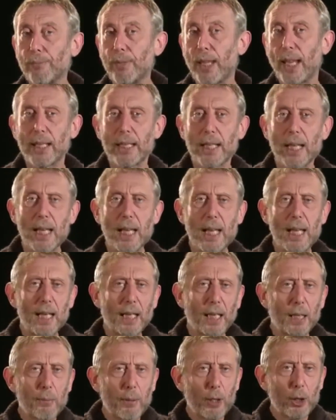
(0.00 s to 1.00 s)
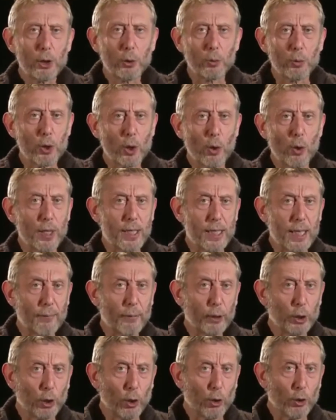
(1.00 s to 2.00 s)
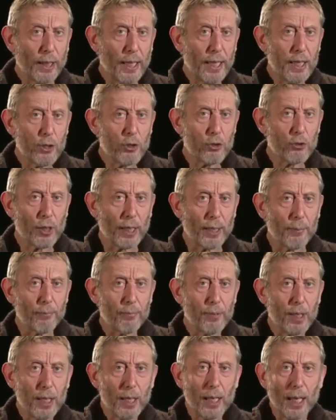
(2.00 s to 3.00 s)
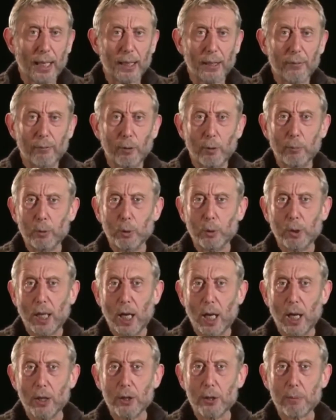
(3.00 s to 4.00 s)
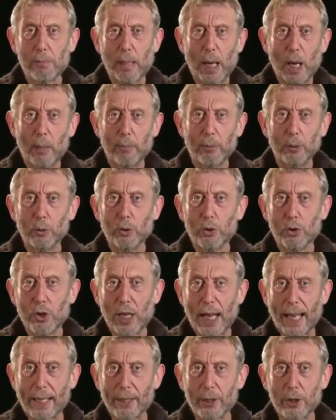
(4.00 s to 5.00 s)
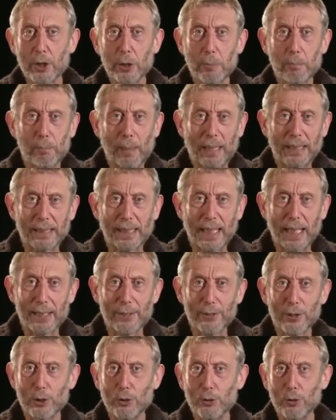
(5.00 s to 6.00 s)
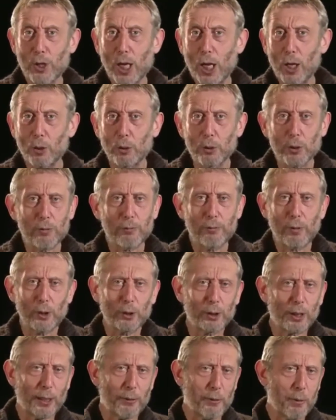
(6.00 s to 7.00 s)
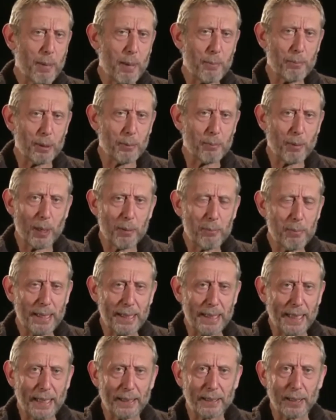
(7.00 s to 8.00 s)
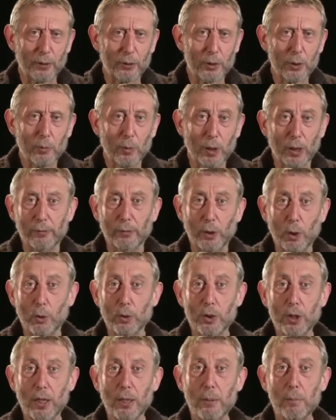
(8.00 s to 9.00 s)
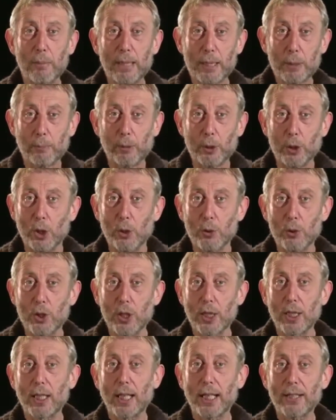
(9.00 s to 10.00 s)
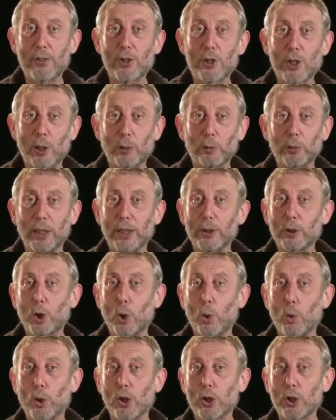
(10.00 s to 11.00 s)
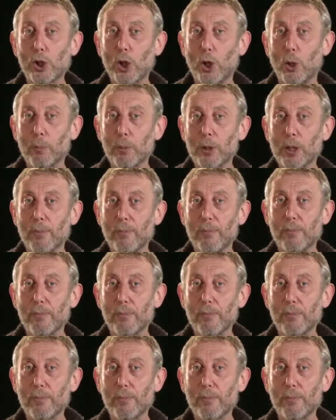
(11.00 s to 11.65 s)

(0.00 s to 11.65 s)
Yet commercial toys have a long history, and the football cards, marbles, jacks, spud guns and dolls, fondly remembered by many adults, were of course mass-produced and sold in corner shops.